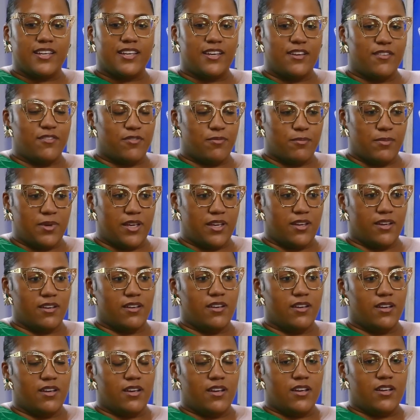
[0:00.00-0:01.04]
give me
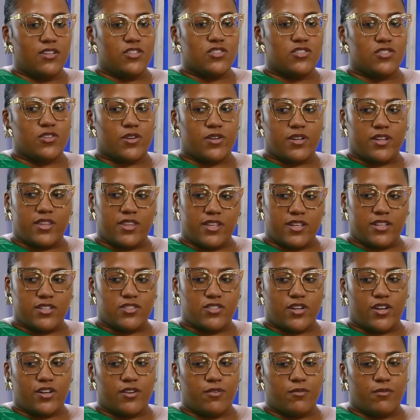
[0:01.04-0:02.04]
certain things,